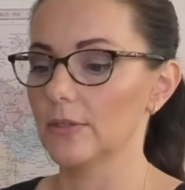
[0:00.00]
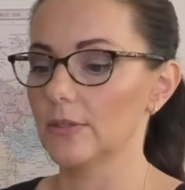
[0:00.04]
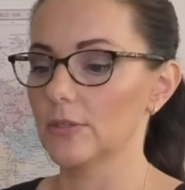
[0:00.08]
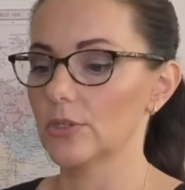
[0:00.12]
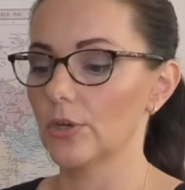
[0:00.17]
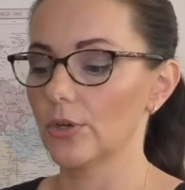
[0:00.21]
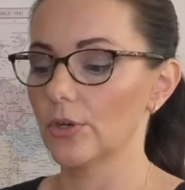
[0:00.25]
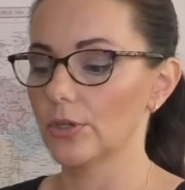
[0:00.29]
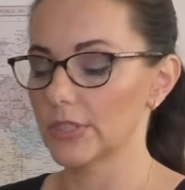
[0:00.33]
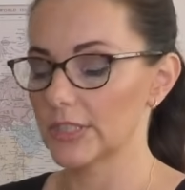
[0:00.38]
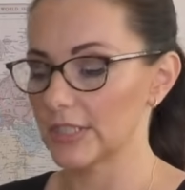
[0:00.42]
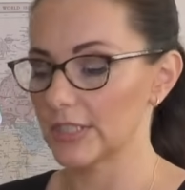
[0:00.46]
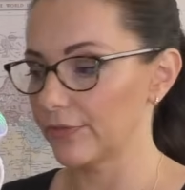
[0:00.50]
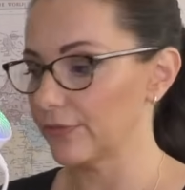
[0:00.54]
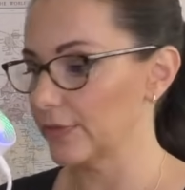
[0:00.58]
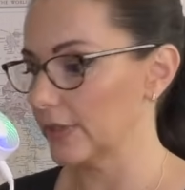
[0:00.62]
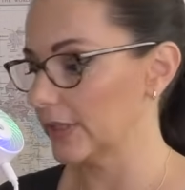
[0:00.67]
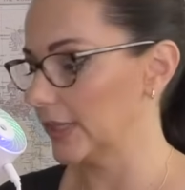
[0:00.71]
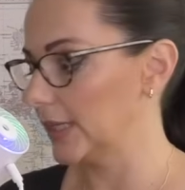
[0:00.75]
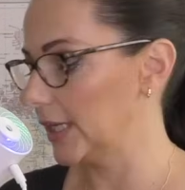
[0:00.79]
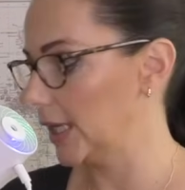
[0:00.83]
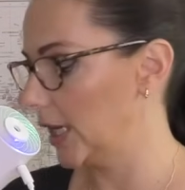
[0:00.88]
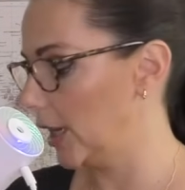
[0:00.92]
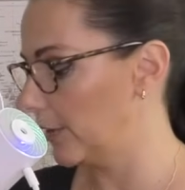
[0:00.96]
So I
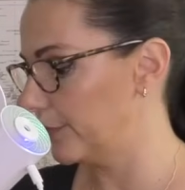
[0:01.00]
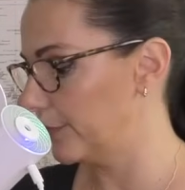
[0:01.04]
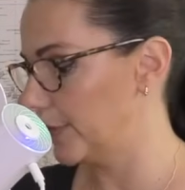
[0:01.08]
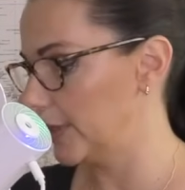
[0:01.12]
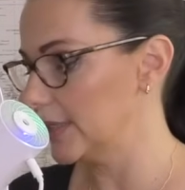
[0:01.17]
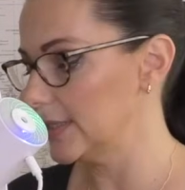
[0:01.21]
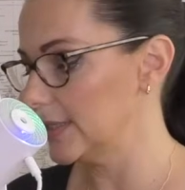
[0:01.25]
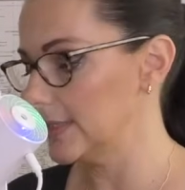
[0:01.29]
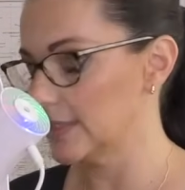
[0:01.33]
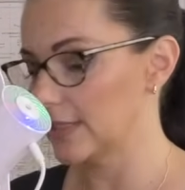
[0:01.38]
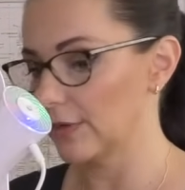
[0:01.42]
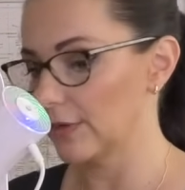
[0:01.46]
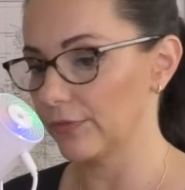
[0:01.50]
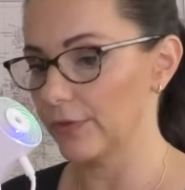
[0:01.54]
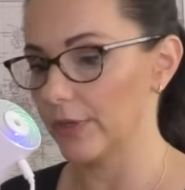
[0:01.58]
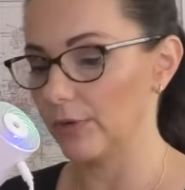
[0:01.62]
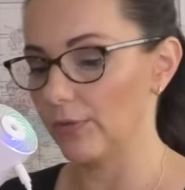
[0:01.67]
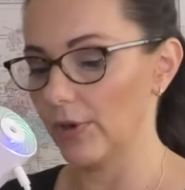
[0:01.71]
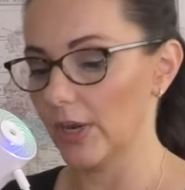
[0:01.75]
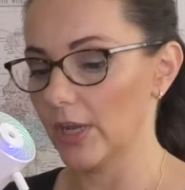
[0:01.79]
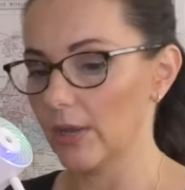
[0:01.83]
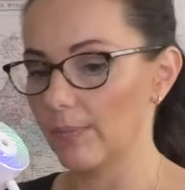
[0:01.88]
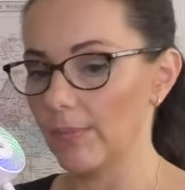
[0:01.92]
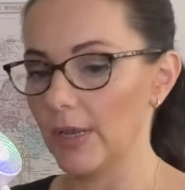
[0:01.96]
definitely love this, definitely
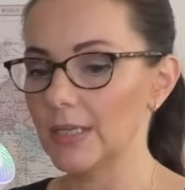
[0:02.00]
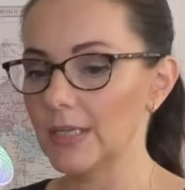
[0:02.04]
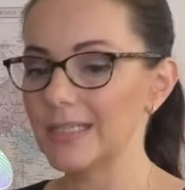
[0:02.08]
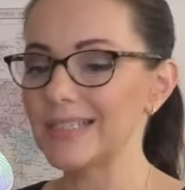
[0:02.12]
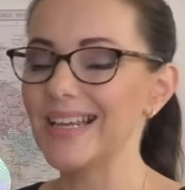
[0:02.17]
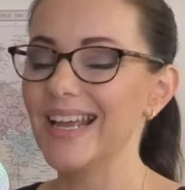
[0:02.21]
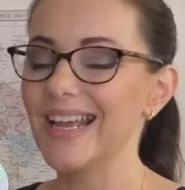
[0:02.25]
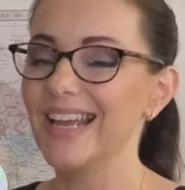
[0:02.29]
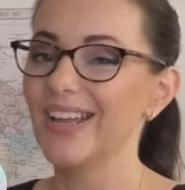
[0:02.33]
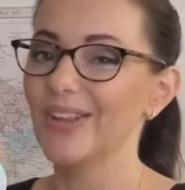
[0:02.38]
recommend.